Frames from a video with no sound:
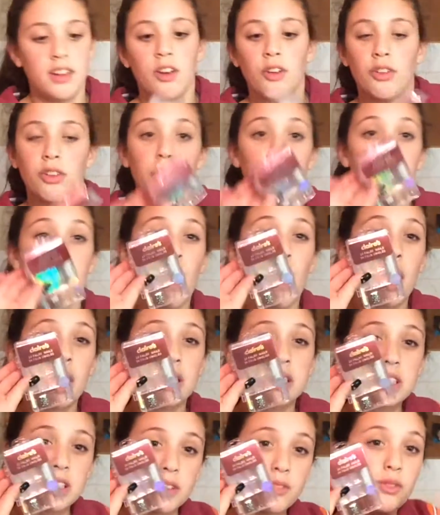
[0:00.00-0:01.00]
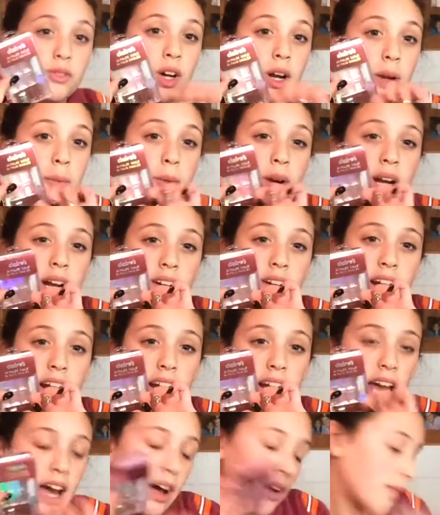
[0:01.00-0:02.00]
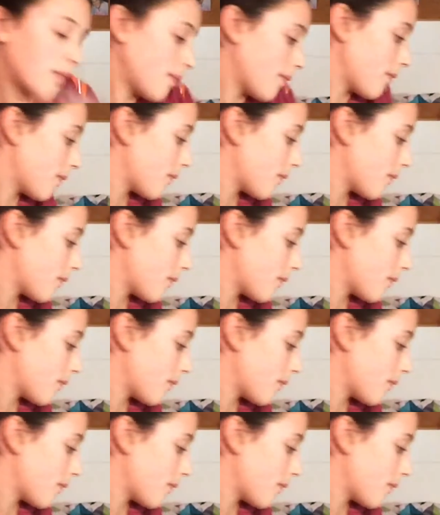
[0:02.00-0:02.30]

here's the box of what I'm wearing right now